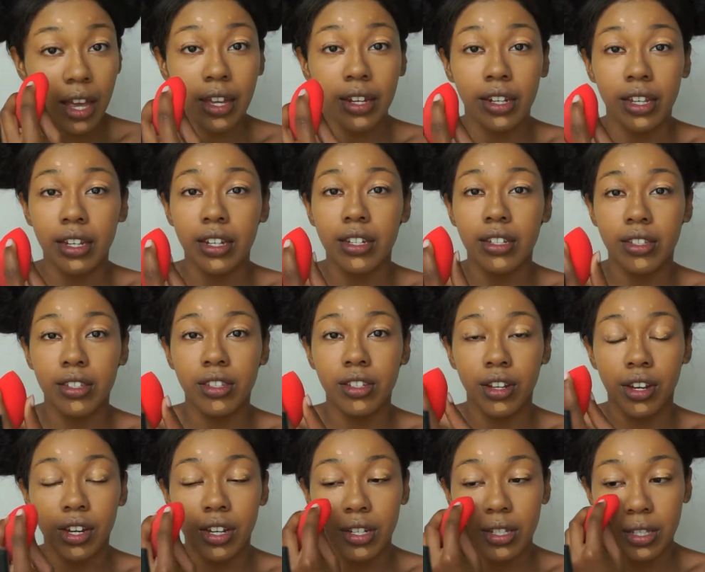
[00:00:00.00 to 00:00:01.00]
and it is
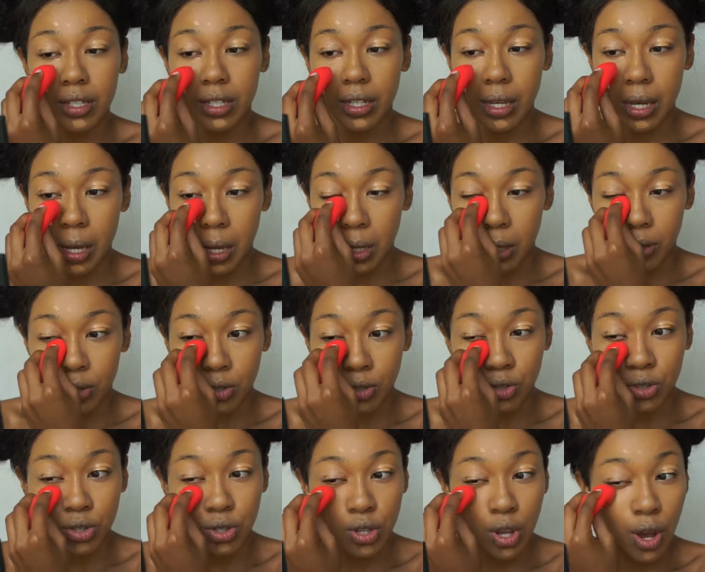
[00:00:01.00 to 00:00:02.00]
seriously
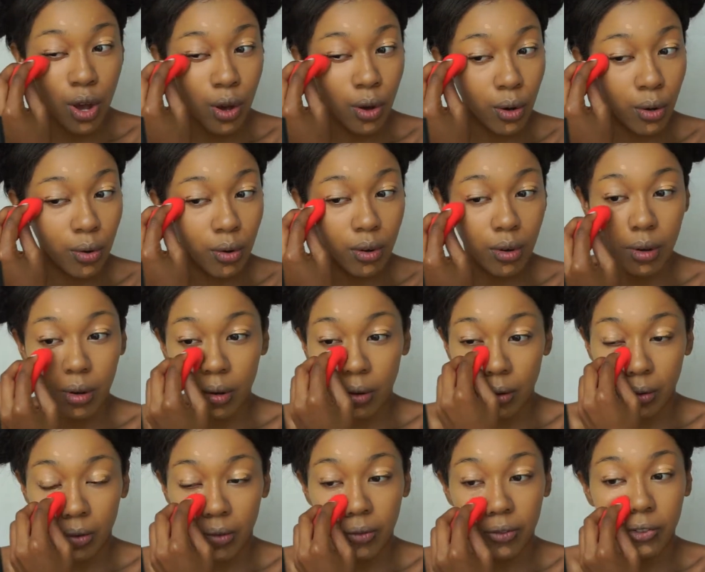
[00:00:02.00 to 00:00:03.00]
so
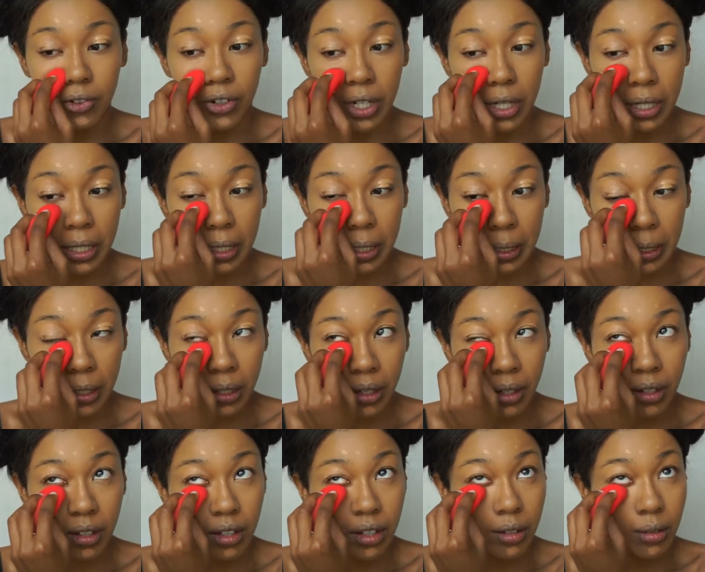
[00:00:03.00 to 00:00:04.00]
freaking
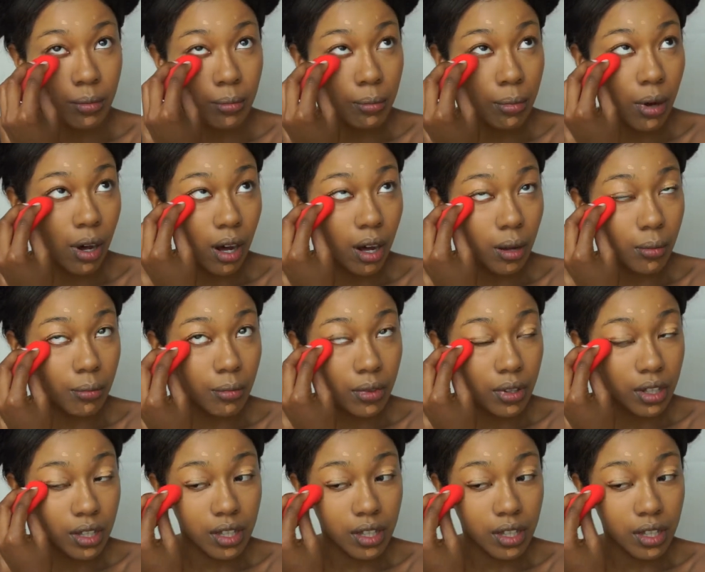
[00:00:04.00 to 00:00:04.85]
bomb.